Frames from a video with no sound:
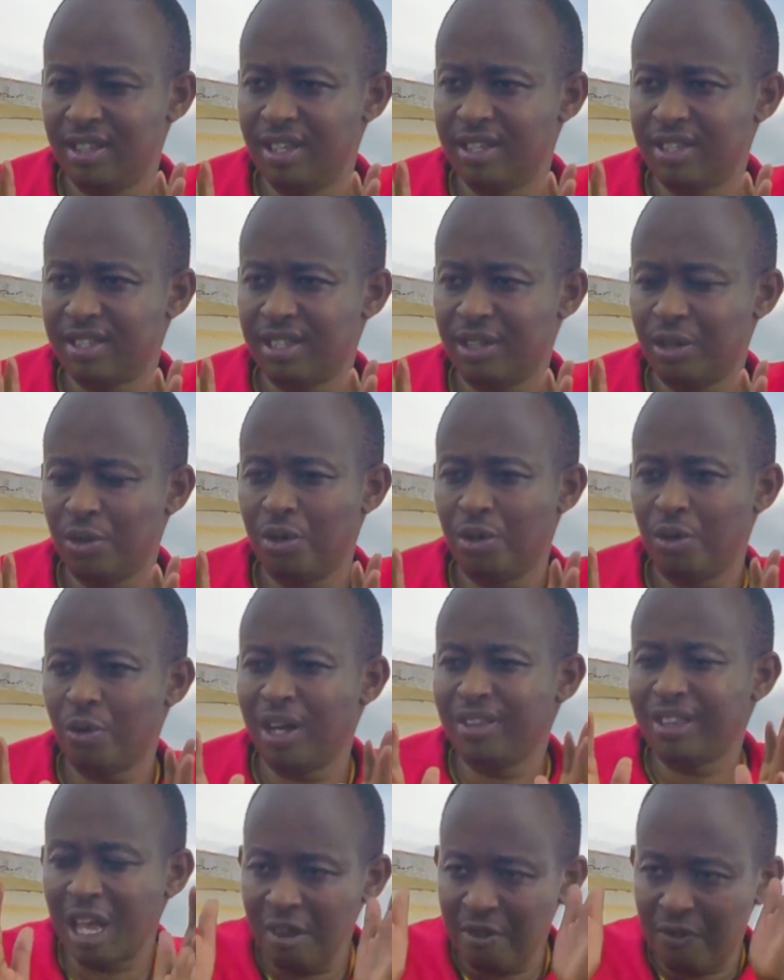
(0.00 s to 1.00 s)
yes.
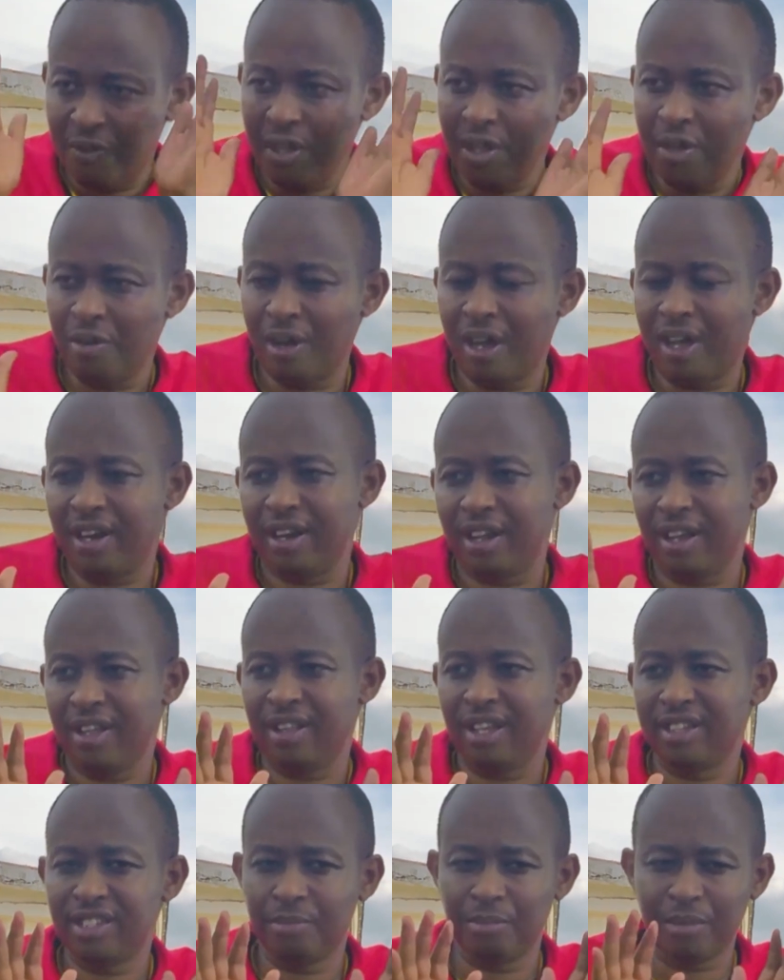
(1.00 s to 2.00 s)
What I feel, and
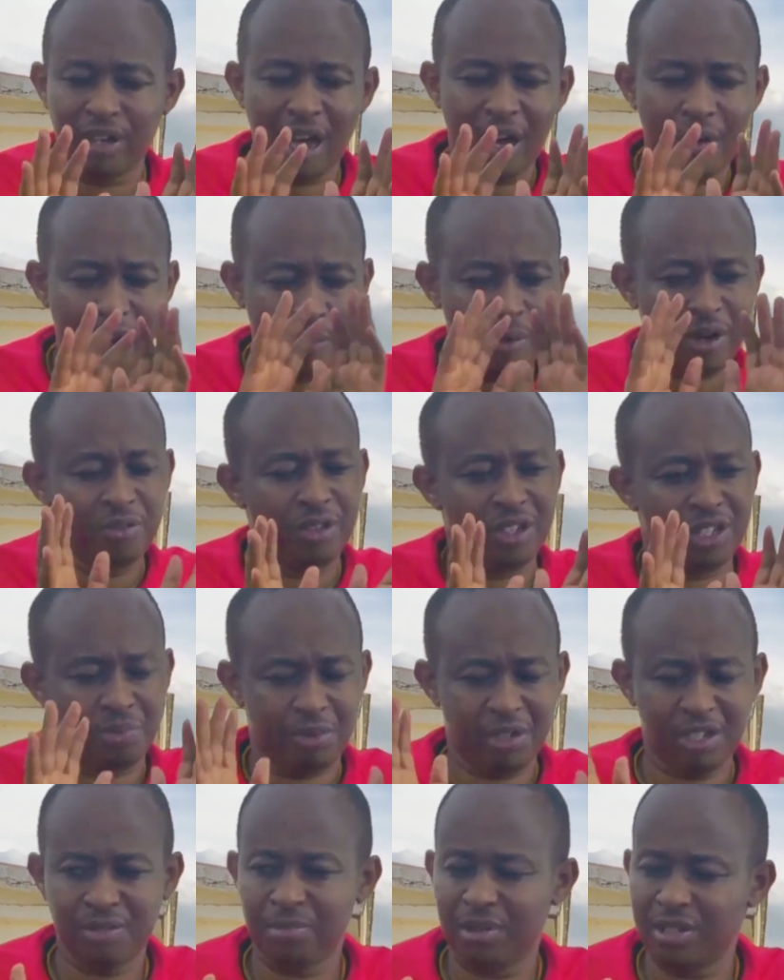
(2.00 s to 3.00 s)
that's how I want to
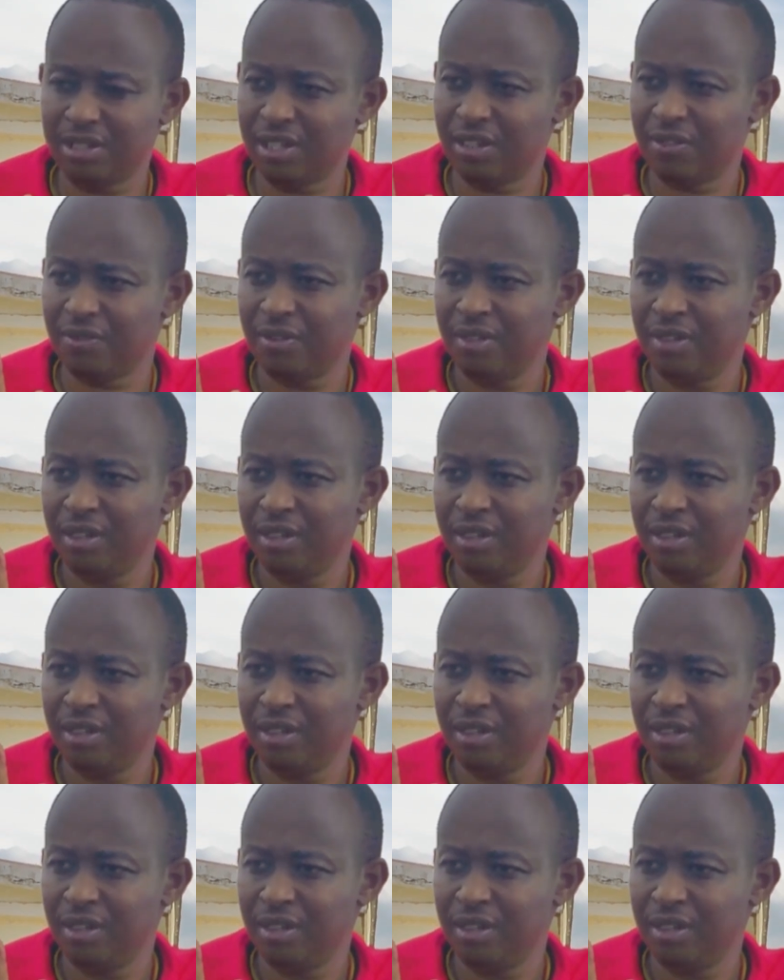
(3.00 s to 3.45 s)
express myself.